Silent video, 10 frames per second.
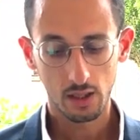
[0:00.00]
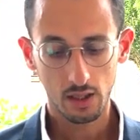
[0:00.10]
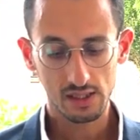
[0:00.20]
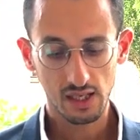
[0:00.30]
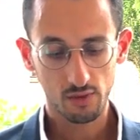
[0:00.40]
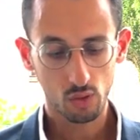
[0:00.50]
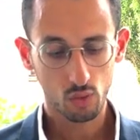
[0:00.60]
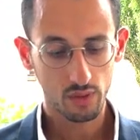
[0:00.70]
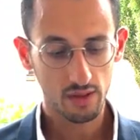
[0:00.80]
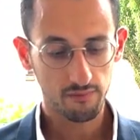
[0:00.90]
Let's have a look
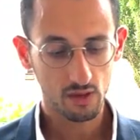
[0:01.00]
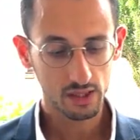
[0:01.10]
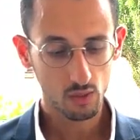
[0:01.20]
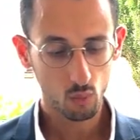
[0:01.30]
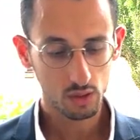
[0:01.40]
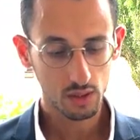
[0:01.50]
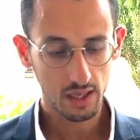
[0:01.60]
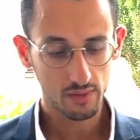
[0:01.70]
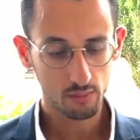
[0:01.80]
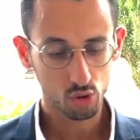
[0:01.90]
on the final one,
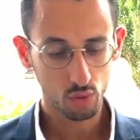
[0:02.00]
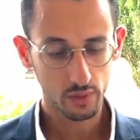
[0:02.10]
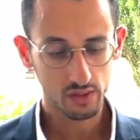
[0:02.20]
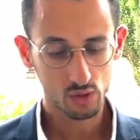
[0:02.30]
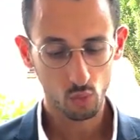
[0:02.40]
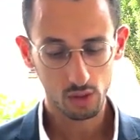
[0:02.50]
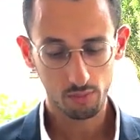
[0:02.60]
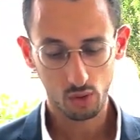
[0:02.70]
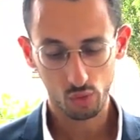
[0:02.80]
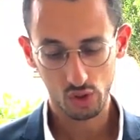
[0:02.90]
and I'm showing this one
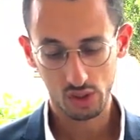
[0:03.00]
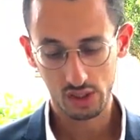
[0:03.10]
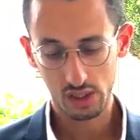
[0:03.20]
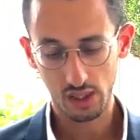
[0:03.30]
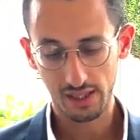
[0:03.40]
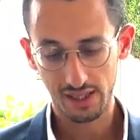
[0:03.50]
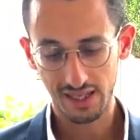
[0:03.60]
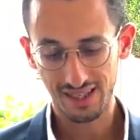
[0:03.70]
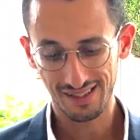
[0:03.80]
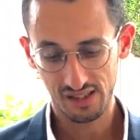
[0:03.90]
because it's
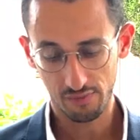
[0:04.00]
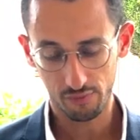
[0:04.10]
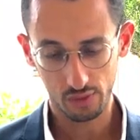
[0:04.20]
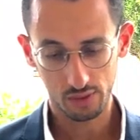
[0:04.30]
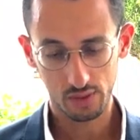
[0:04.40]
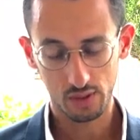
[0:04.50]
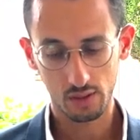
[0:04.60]
slightly different.